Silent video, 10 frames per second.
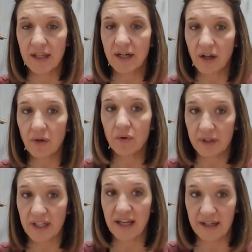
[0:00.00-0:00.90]
that are
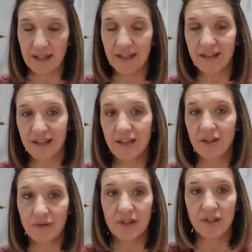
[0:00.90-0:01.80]
organic that
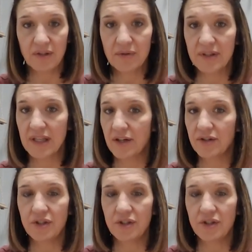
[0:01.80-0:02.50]
you can use that are,